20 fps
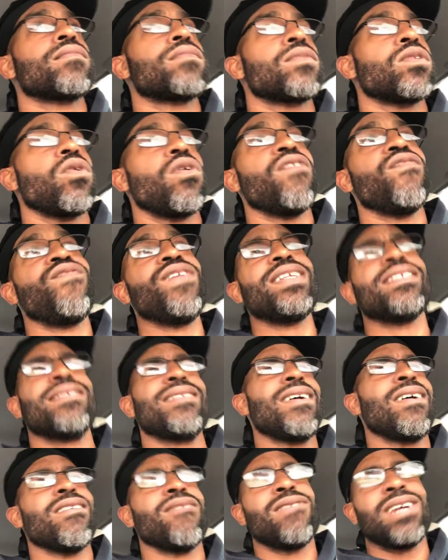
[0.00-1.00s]
or
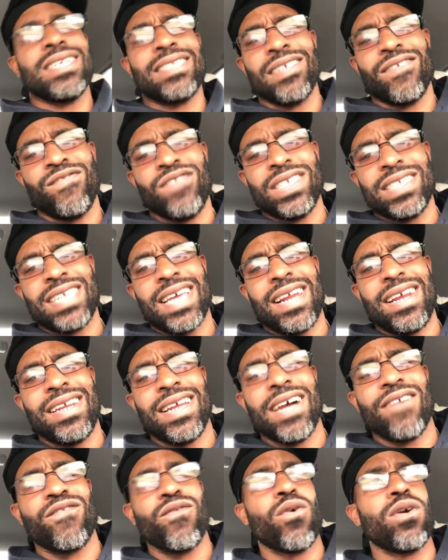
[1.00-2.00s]
what I say, Vinsanity
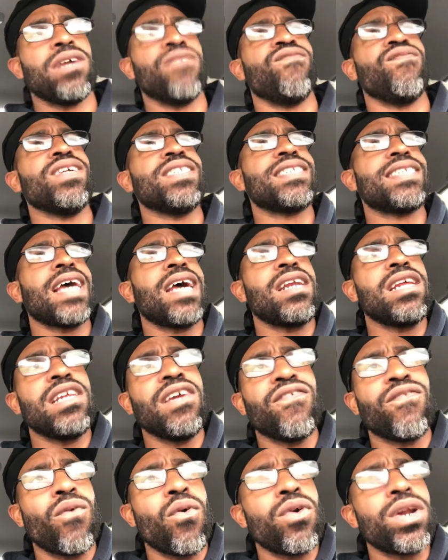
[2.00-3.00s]
at 40, Vinsanity
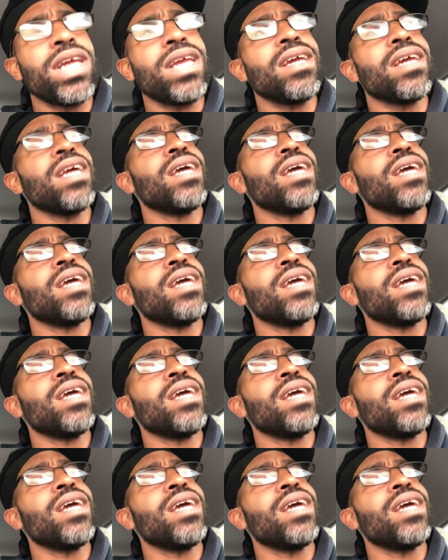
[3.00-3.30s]
40,